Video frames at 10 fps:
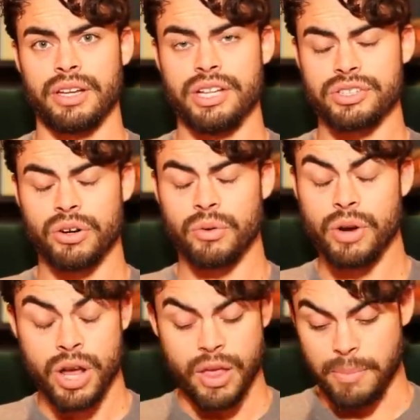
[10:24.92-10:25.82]
And so
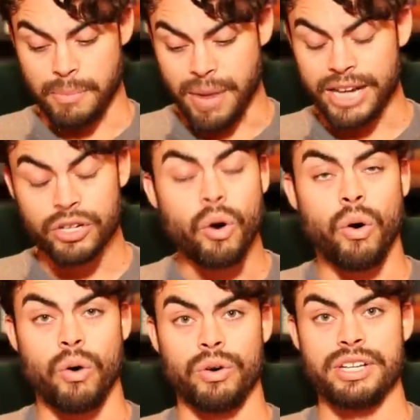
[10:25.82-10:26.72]
my
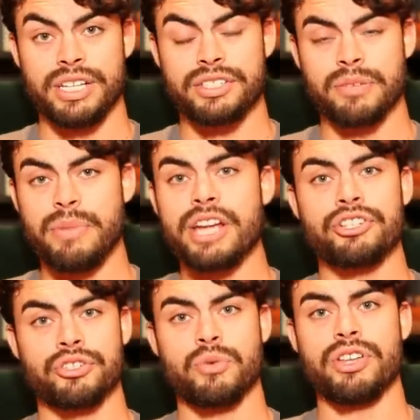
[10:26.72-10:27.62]
goal is to make
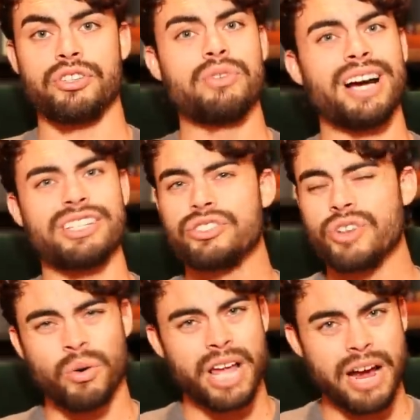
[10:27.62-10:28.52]
sure that you guys
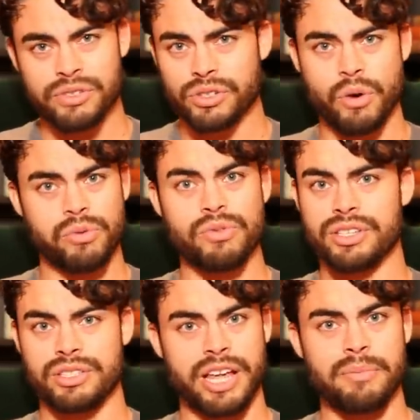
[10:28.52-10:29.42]
don't have to go through the
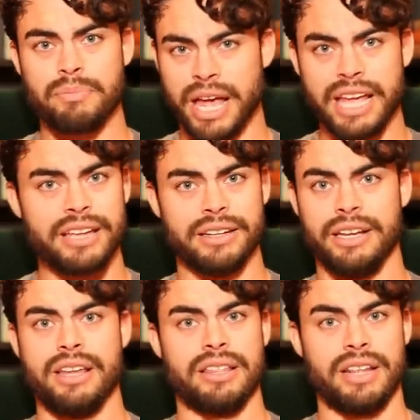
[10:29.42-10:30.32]
same pain
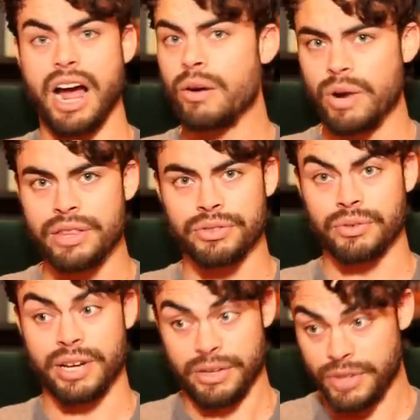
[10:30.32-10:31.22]
that I went
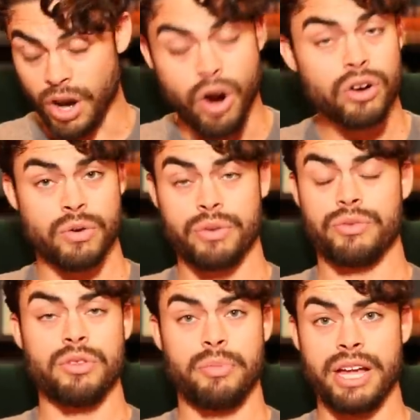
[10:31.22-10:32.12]
through. And if you are going
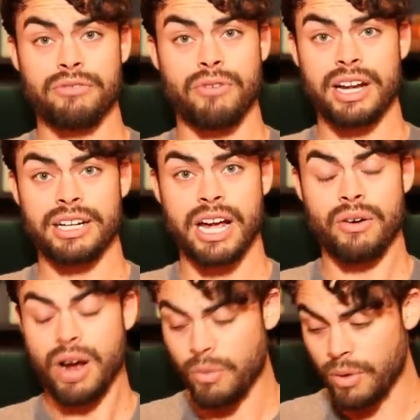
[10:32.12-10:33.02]
through the pain right
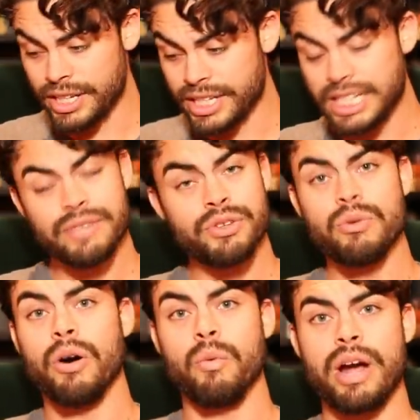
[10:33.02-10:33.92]
now, I want to give
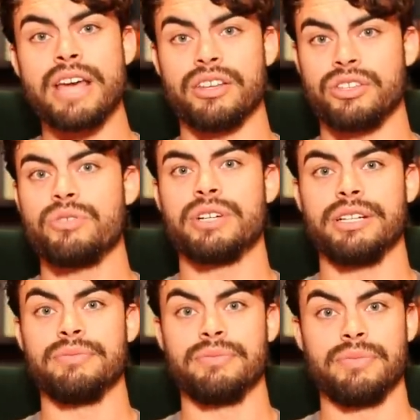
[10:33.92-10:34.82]
you a way that you
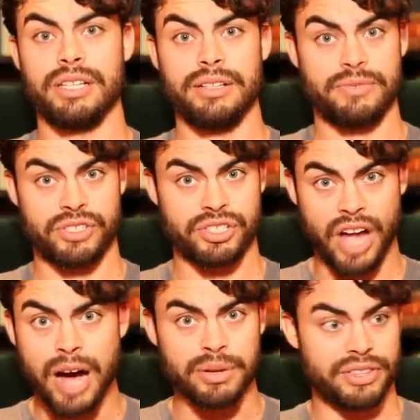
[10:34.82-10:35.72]
can
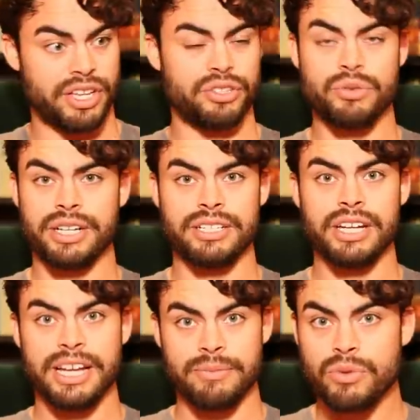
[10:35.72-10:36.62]
stop it, that you can
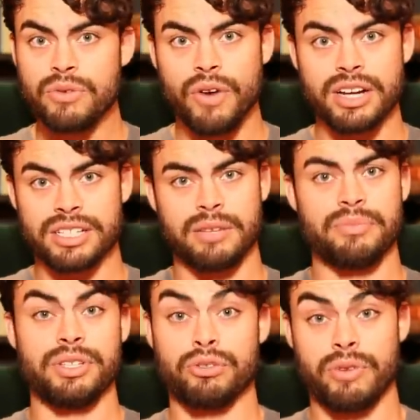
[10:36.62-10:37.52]
move on to
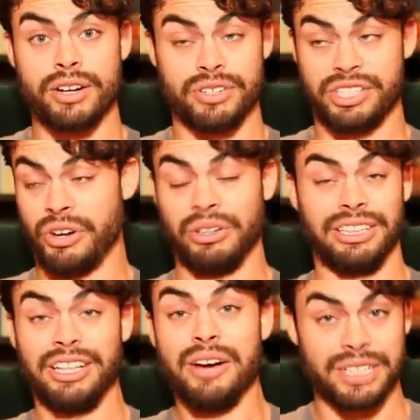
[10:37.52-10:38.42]
something greater and start
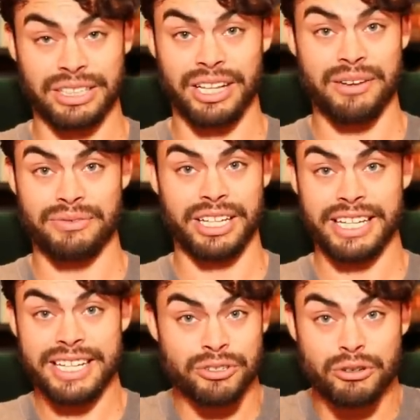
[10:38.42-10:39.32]
loving life.
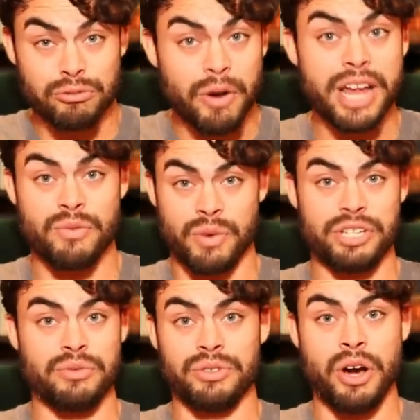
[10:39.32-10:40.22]
Like it's great when
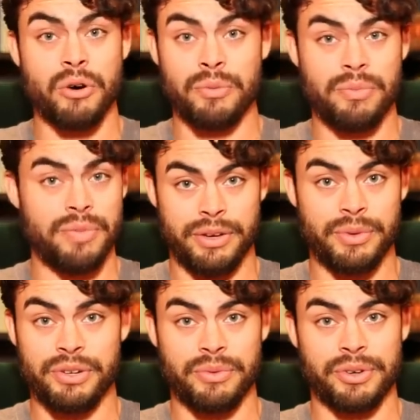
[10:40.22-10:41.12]
you know
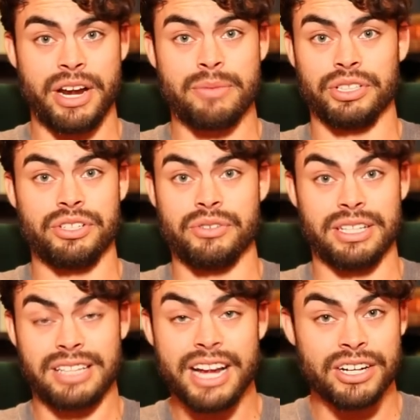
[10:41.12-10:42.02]
when you when you're able to do
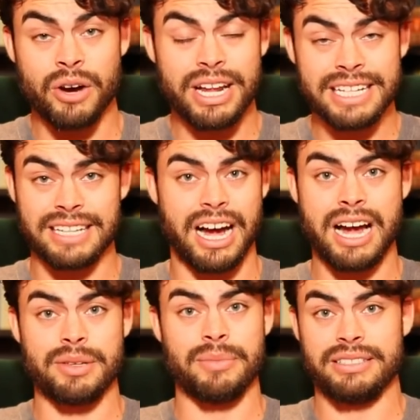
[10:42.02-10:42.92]
this. I know any
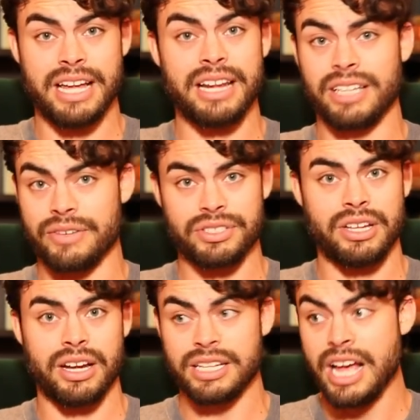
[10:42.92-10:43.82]
time that my dating life
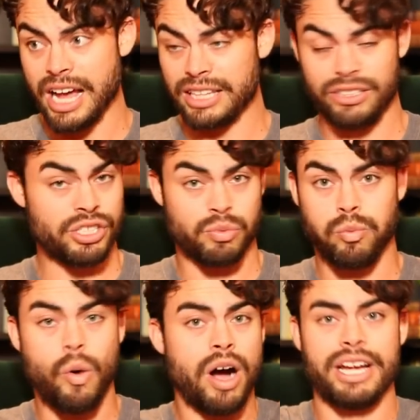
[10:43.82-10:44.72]
sucks, I can literally just
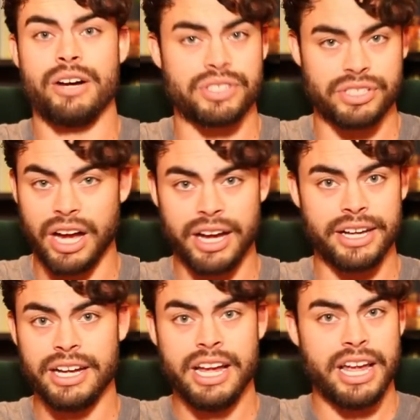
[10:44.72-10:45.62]
walk
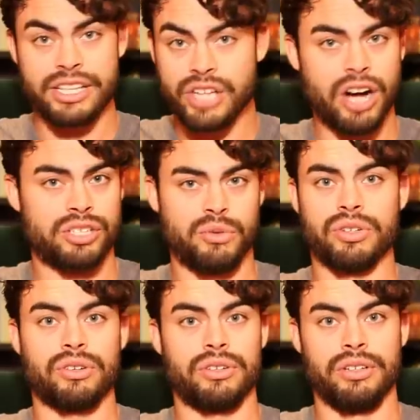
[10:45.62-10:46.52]
outside and talk to a
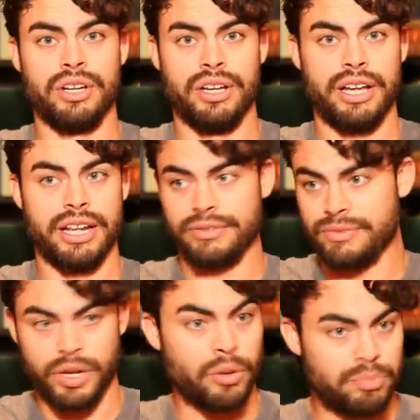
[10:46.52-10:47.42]
girl
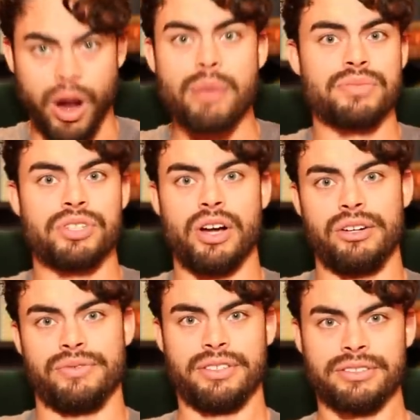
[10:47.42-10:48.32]
and you know problem
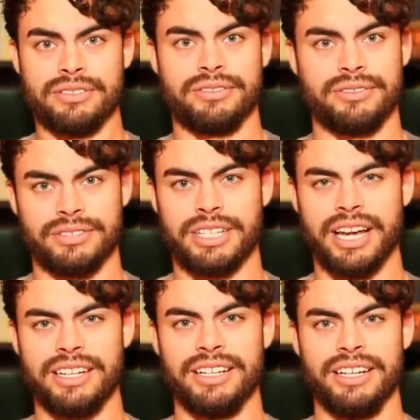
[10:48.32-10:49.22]
solved.
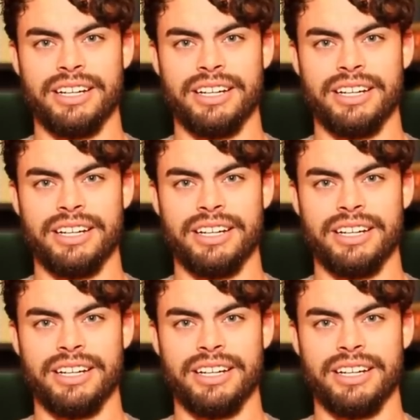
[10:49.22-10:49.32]
Okay?